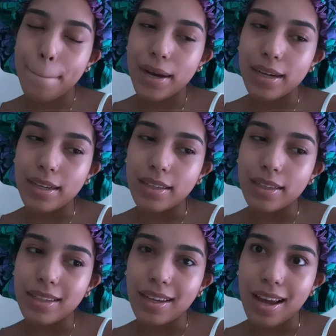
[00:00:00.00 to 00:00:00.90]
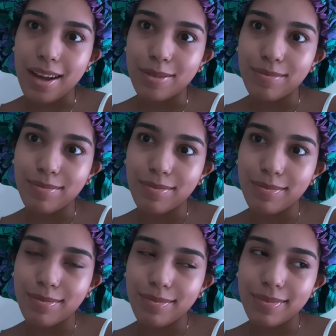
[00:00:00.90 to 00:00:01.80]
But yeah.
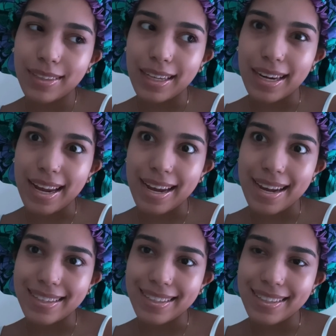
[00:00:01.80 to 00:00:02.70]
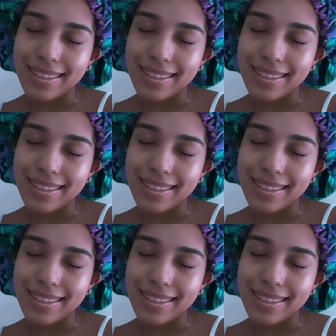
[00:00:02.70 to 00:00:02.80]
Good night guys.